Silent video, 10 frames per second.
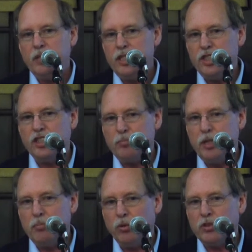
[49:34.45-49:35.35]
Indigenous
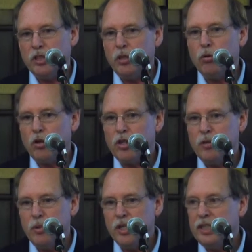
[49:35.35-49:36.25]
peoples and local
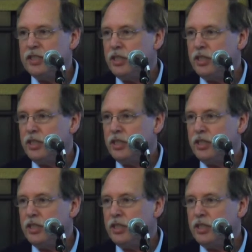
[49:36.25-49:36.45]
communities